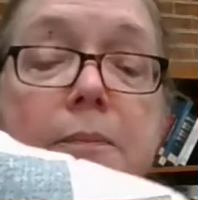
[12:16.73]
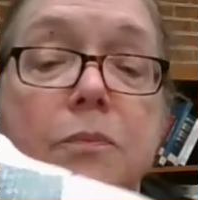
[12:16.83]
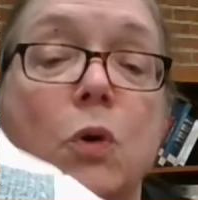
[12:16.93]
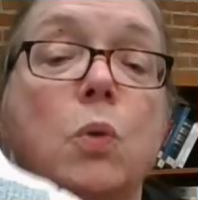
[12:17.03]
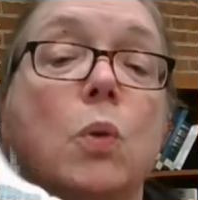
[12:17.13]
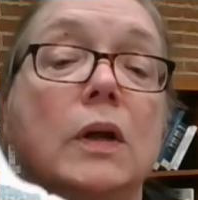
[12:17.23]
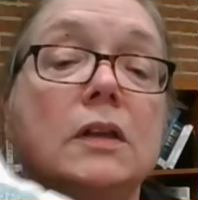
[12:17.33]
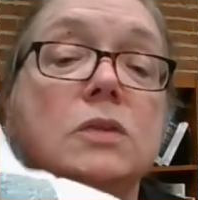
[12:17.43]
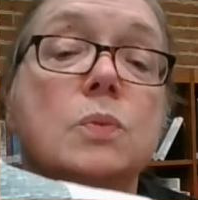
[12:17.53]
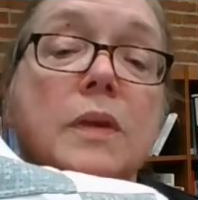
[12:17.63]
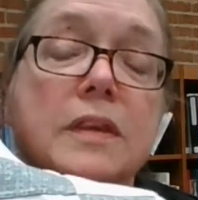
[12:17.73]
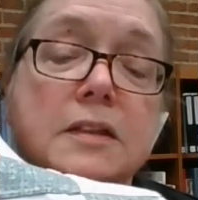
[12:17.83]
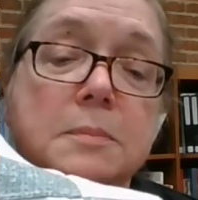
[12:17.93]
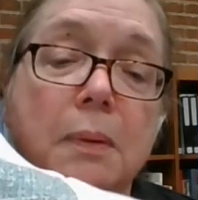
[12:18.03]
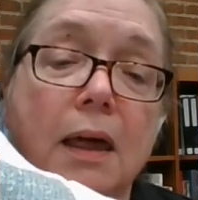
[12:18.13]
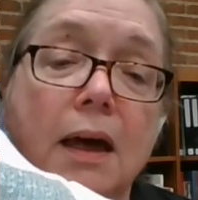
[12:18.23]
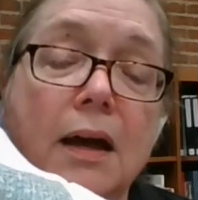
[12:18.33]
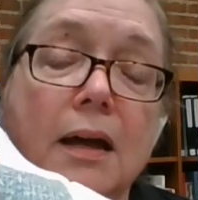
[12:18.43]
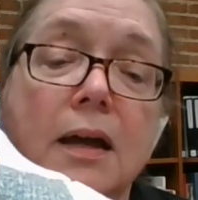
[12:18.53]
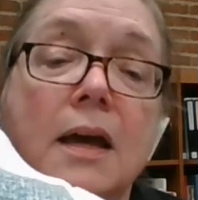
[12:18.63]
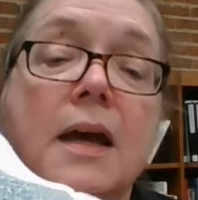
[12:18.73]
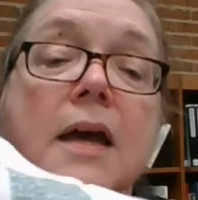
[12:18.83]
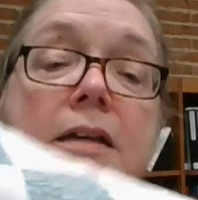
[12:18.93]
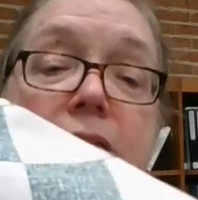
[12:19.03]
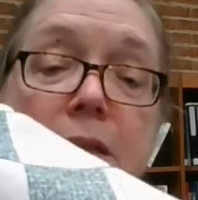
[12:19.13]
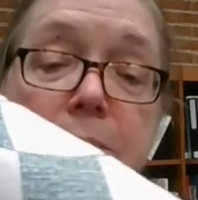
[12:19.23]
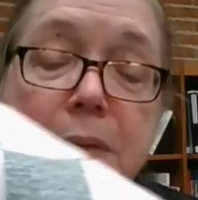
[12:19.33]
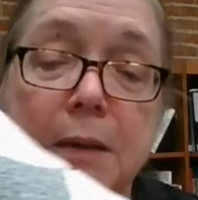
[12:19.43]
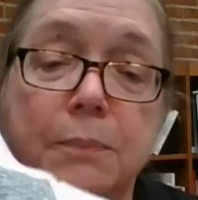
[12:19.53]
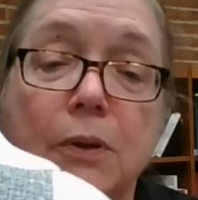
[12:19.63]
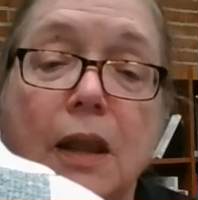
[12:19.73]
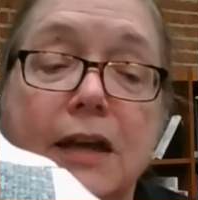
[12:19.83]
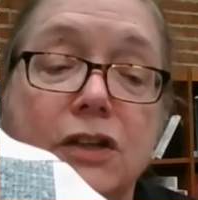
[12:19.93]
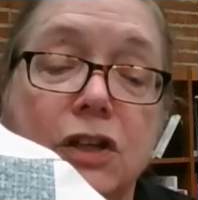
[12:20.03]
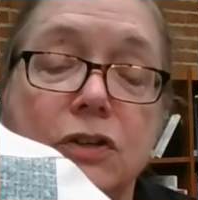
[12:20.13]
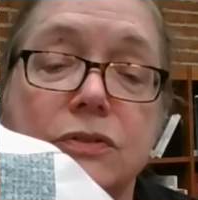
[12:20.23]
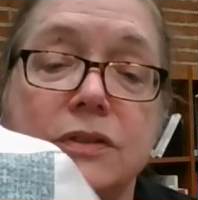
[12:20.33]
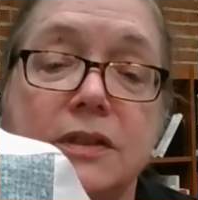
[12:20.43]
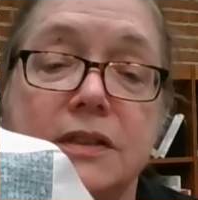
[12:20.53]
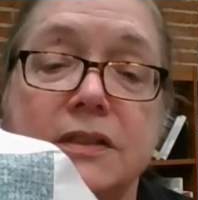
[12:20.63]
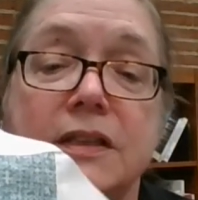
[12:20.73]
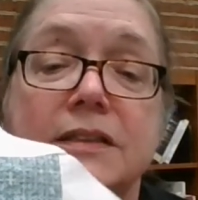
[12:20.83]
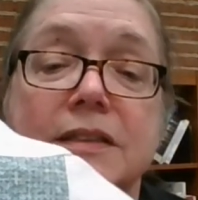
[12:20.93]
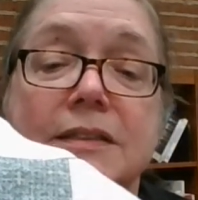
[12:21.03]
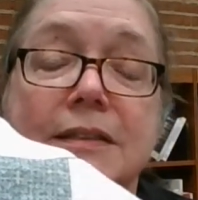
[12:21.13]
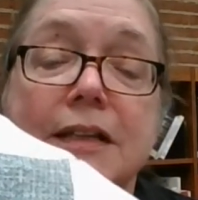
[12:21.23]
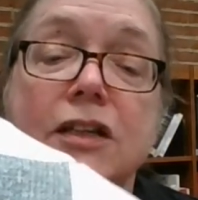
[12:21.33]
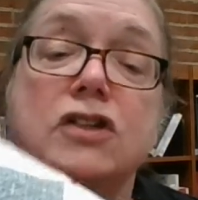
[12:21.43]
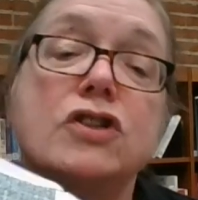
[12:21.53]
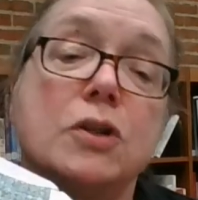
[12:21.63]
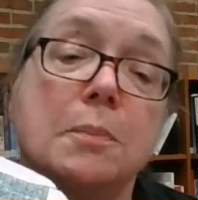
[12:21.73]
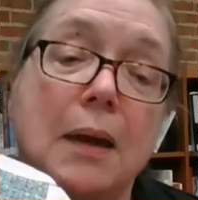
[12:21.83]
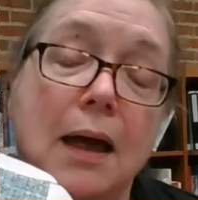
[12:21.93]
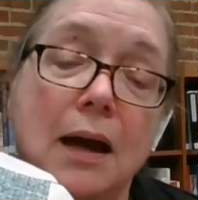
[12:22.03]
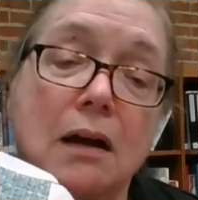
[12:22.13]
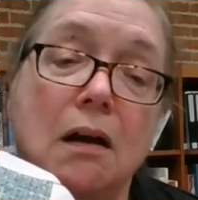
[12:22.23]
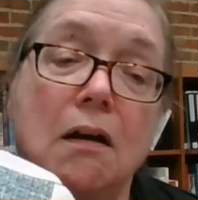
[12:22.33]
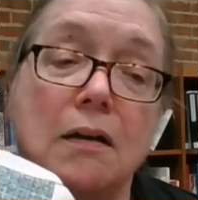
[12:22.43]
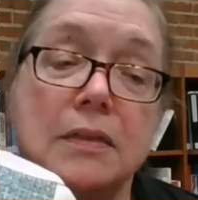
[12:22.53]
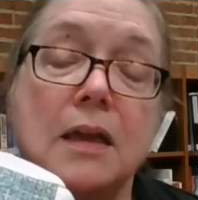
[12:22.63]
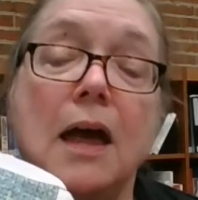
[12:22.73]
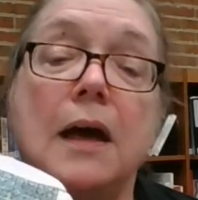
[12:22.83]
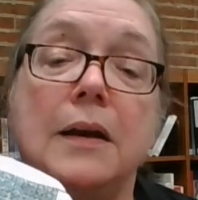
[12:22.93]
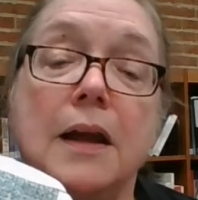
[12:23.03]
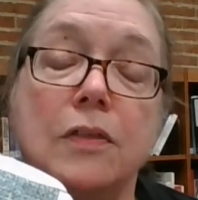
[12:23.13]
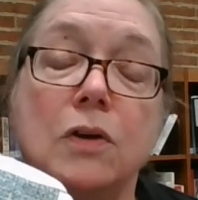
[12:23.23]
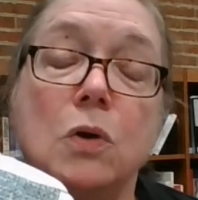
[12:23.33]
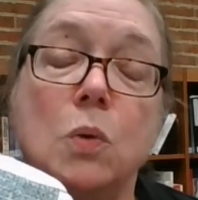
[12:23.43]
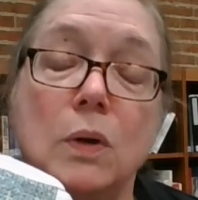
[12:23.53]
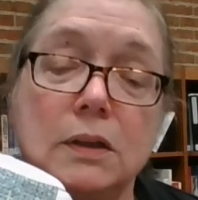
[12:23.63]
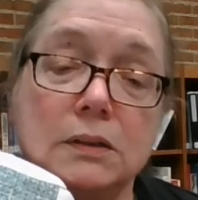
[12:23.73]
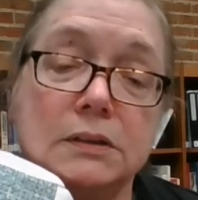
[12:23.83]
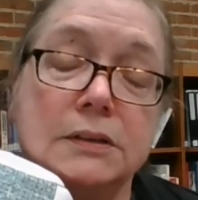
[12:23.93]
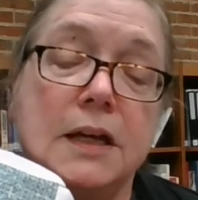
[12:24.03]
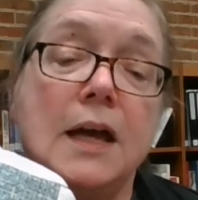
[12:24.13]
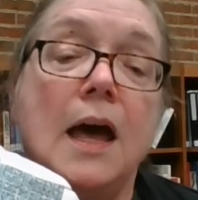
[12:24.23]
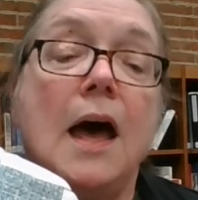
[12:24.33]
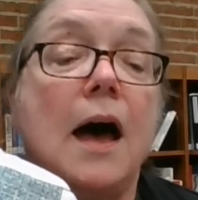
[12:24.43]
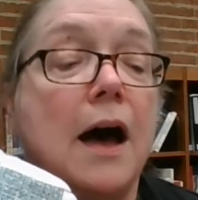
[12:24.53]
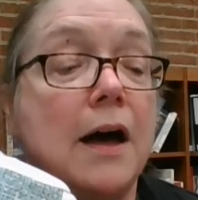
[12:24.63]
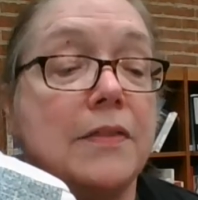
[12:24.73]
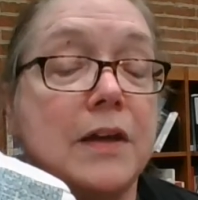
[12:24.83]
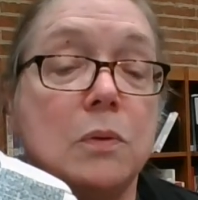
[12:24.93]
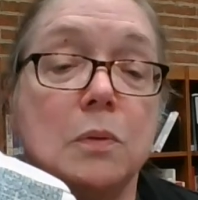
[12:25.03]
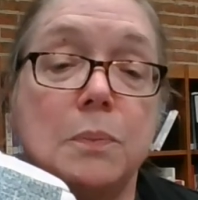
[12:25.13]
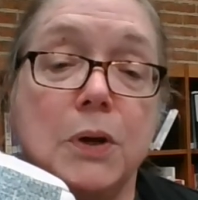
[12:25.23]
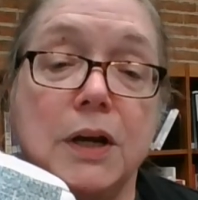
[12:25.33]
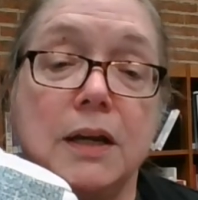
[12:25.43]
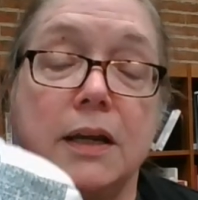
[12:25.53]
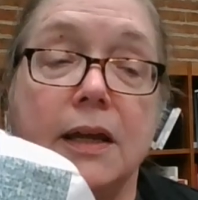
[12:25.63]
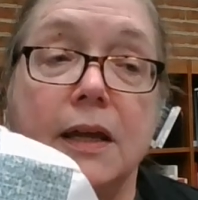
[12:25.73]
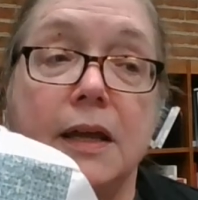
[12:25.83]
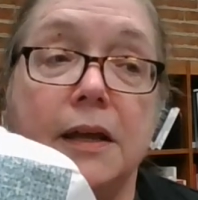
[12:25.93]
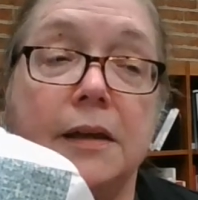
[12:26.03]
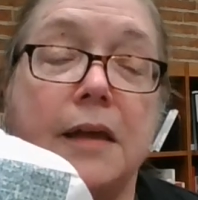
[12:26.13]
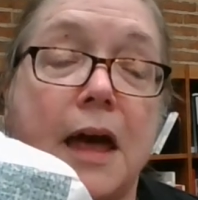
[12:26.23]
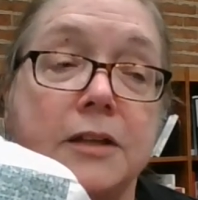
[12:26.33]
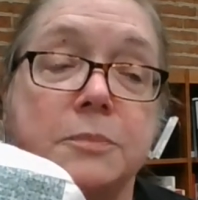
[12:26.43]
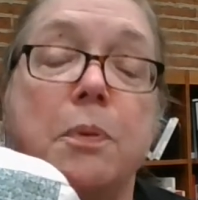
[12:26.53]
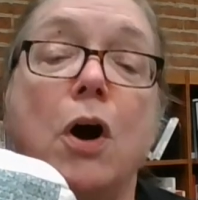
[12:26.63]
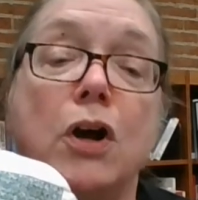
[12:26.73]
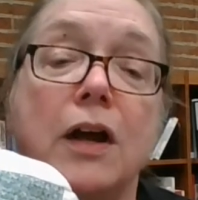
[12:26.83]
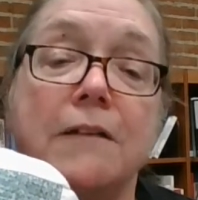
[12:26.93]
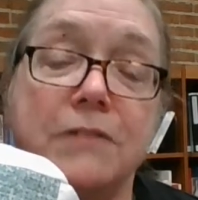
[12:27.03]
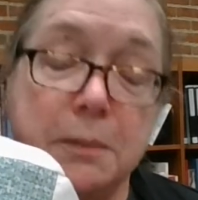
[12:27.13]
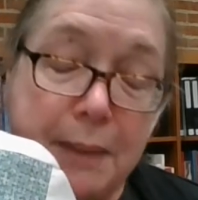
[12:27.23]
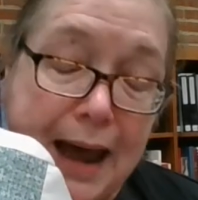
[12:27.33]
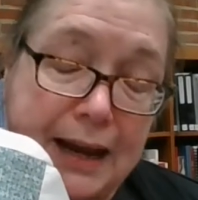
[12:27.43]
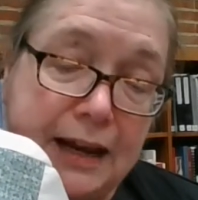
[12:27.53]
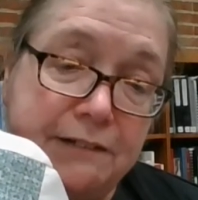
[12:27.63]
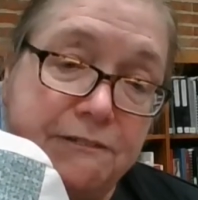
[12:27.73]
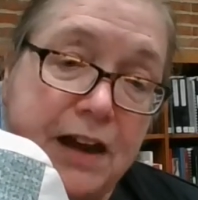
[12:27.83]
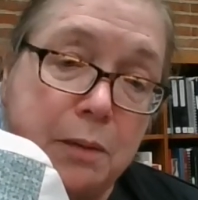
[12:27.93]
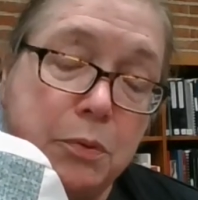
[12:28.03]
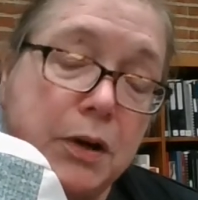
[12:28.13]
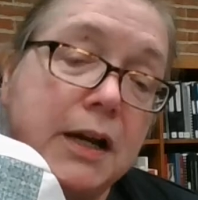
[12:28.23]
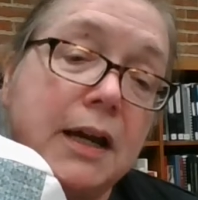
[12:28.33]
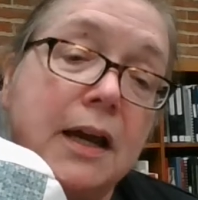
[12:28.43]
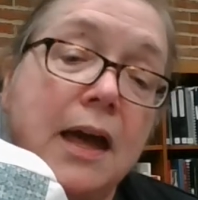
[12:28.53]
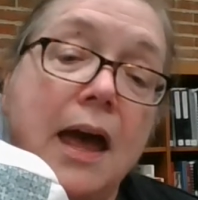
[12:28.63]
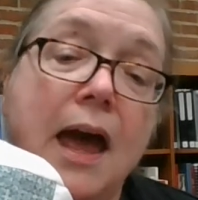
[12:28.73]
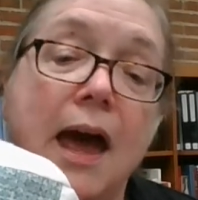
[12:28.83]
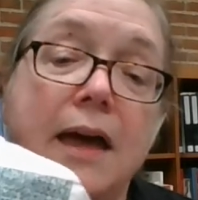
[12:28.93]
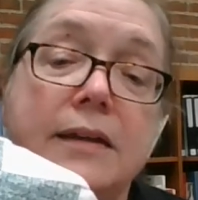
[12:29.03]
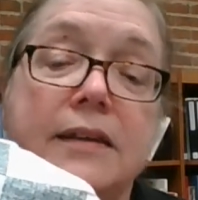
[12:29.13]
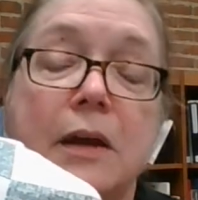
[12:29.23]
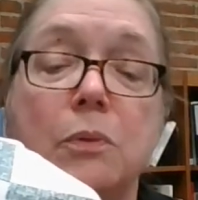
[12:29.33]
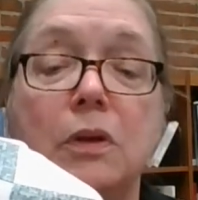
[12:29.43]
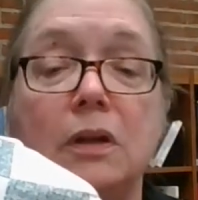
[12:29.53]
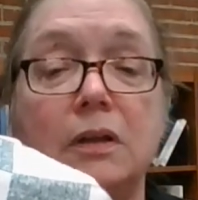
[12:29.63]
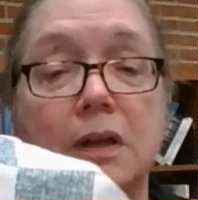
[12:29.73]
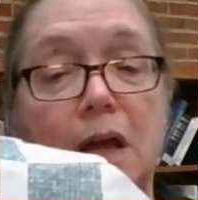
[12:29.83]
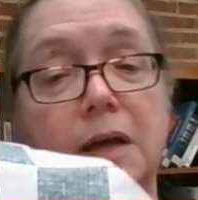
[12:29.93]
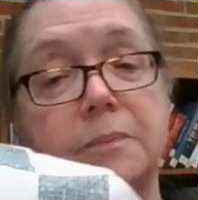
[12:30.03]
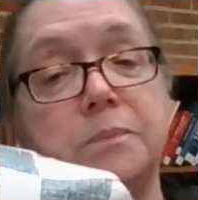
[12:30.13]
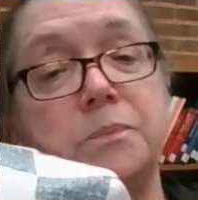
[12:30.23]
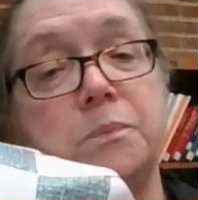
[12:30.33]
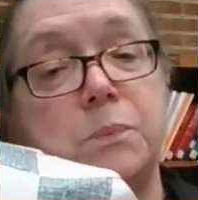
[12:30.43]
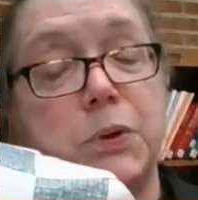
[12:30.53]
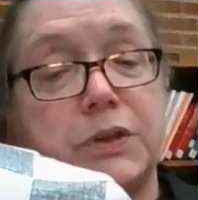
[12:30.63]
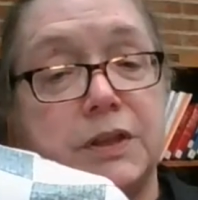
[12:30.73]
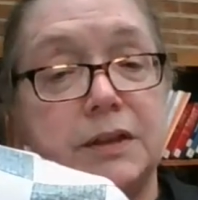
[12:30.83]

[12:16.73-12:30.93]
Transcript: quilt with this block, some people like to use this as a signature block on another quilt. They will put it as part of the backing fabric, and they will put